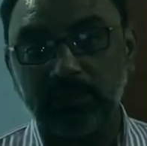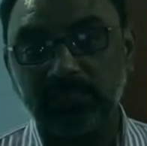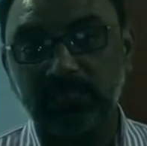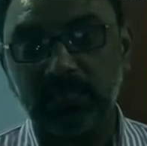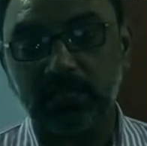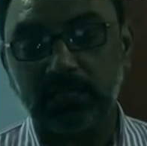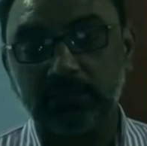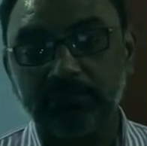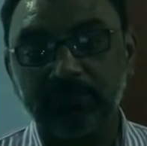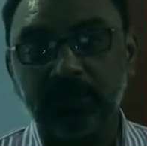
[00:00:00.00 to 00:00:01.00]
its
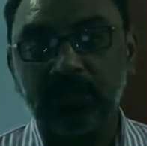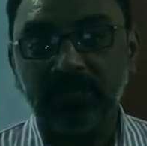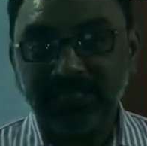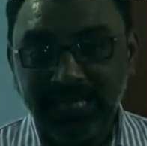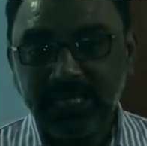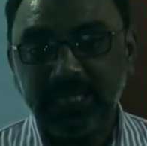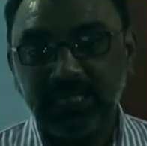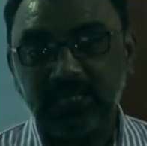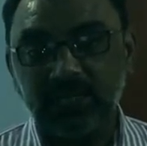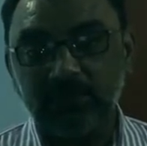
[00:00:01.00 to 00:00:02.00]
net
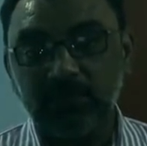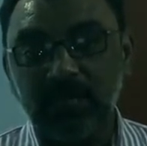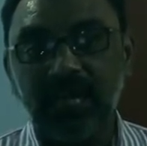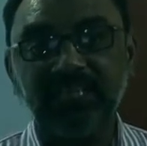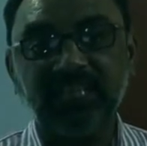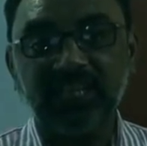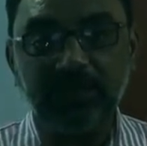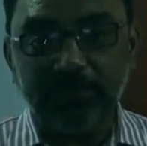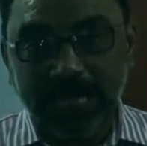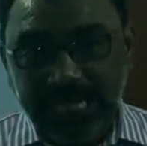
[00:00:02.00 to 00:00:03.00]
income, and the
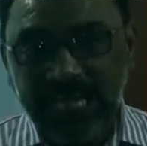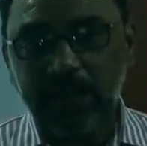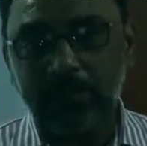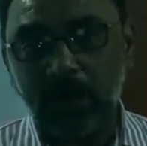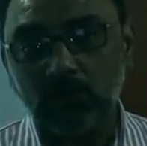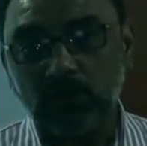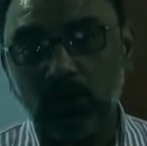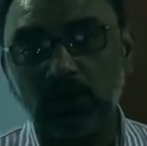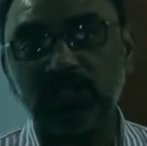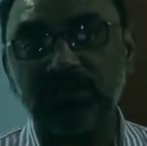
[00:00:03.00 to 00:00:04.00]
remaining amount
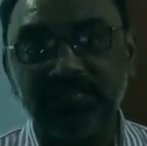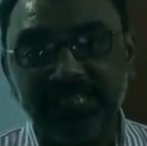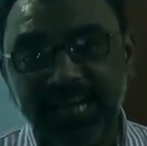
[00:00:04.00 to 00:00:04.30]
or the